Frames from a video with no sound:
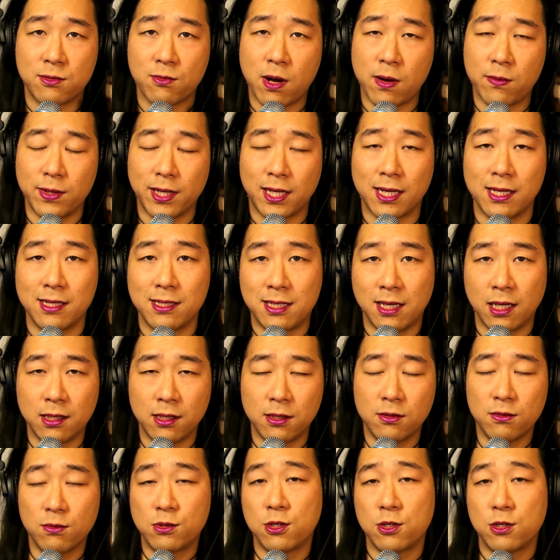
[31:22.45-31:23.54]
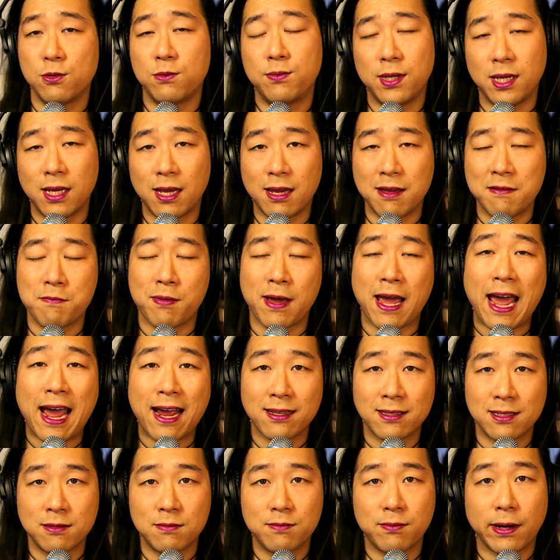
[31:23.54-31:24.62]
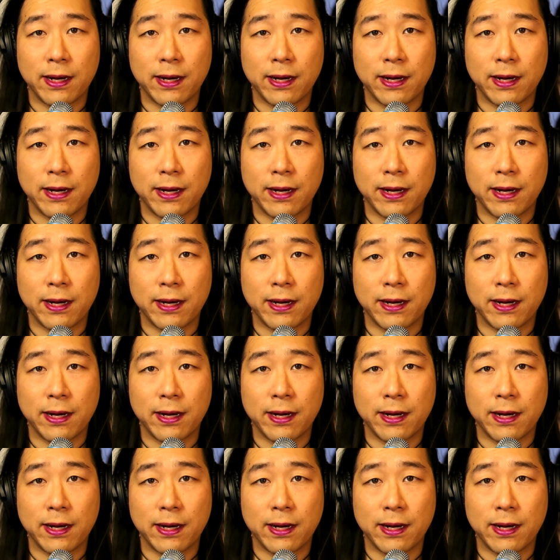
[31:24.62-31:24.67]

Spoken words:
while we continue to be impacted